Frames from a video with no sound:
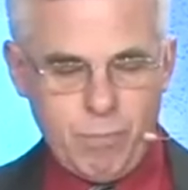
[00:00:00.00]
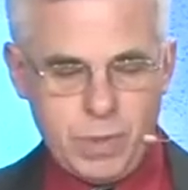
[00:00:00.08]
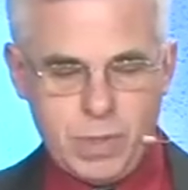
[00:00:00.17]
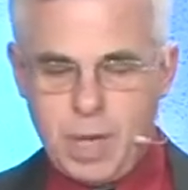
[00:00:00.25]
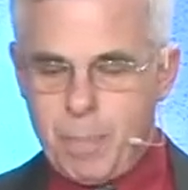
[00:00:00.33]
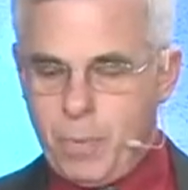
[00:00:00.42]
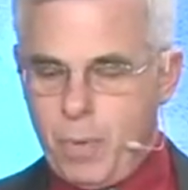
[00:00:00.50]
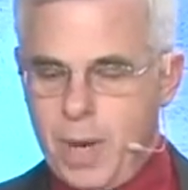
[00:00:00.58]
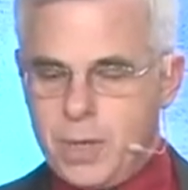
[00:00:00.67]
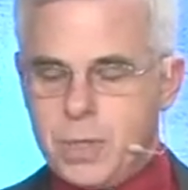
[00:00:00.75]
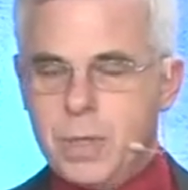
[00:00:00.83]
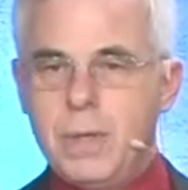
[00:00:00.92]

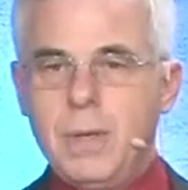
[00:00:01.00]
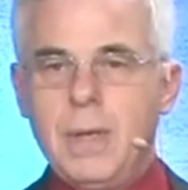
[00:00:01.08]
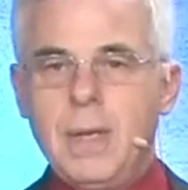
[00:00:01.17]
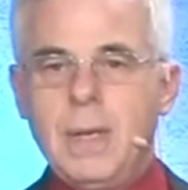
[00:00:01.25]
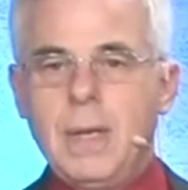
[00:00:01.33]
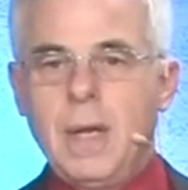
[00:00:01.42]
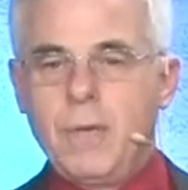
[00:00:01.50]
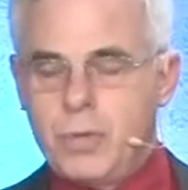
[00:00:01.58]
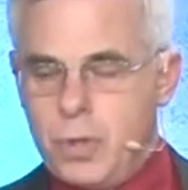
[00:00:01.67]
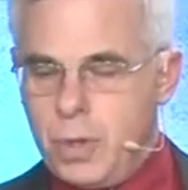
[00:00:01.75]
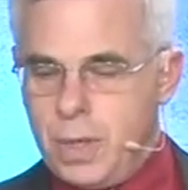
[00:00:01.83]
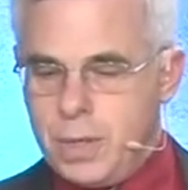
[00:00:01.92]
separation of
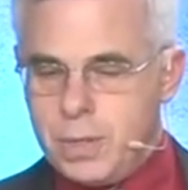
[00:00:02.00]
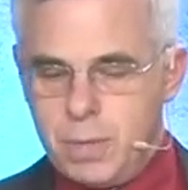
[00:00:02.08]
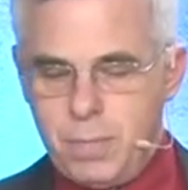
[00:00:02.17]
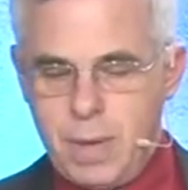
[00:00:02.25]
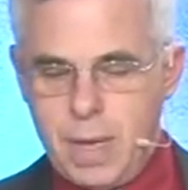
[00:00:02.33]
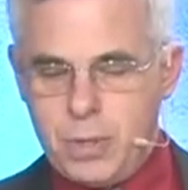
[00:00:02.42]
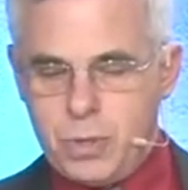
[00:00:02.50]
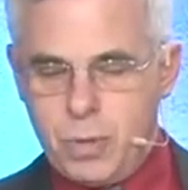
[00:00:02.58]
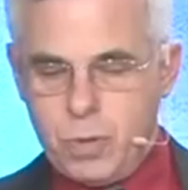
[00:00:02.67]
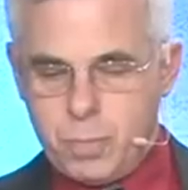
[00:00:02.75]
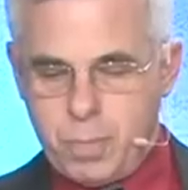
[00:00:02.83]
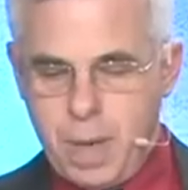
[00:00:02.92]
Judaism and the
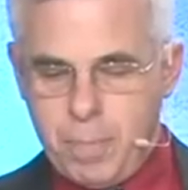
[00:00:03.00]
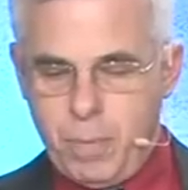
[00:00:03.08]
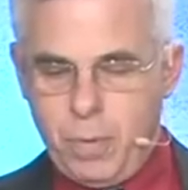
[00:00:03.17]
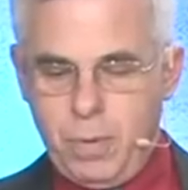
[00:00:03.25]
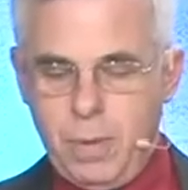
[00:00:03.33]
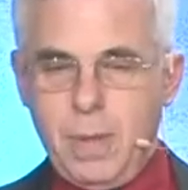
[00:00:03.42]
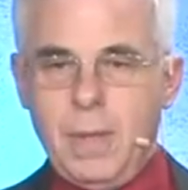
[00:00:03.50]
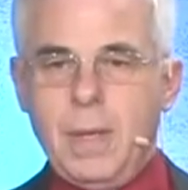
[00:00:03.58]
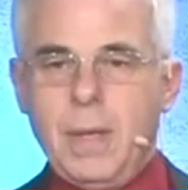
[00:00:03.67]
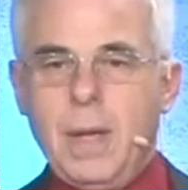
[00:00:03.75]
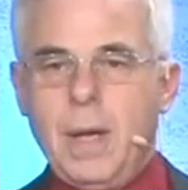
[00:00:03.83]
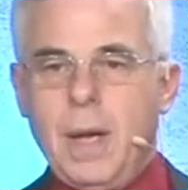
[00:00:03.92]
Jewish people
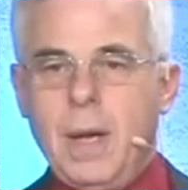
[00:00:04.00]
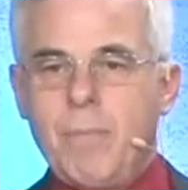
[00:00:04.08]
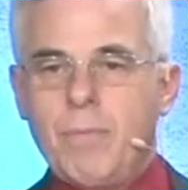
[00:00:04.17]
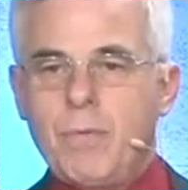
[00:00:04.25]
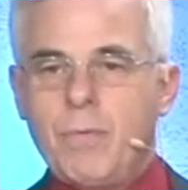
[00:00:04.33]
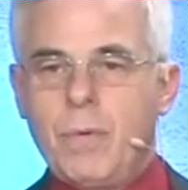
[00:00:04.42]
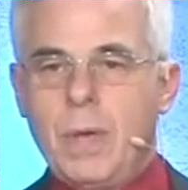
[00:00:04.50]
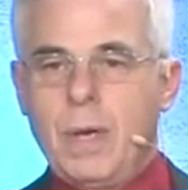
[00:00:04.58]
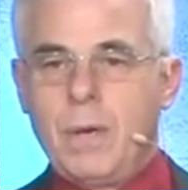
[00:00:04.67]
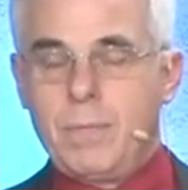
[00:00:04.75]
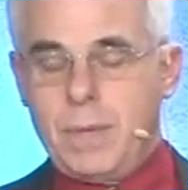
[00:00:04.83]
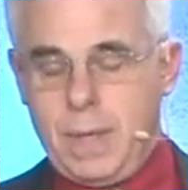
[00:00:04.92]
from
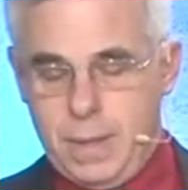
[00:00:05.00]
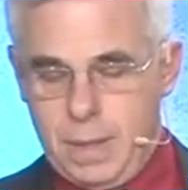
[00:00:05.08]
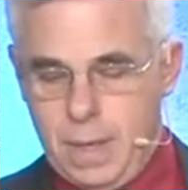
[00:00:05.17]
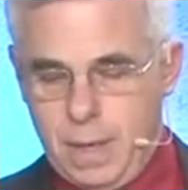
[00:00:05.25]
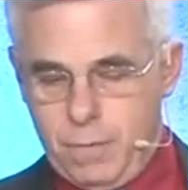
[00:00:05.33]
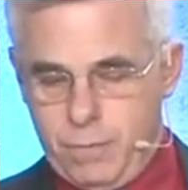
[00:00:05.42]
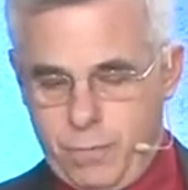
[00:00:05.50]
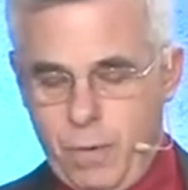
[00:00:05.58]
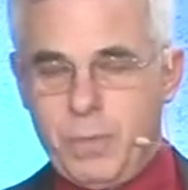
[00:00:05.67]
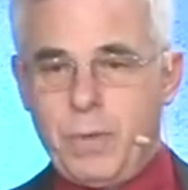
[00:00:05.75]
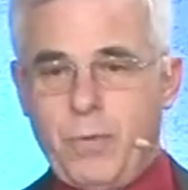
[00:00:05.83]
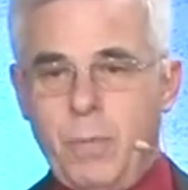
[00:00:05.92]

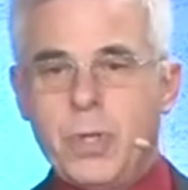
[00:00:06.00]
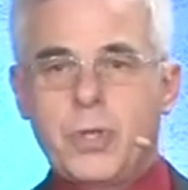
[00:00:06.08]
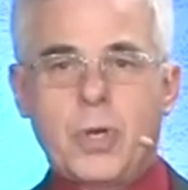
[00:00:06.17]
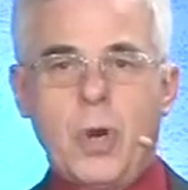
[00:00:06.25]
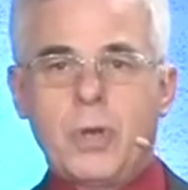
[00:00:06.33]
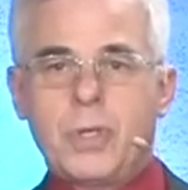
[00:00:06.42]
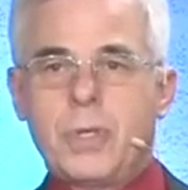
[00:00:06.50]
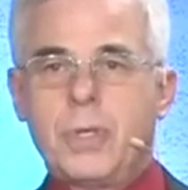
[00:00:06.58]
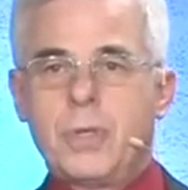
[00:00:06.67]
the church.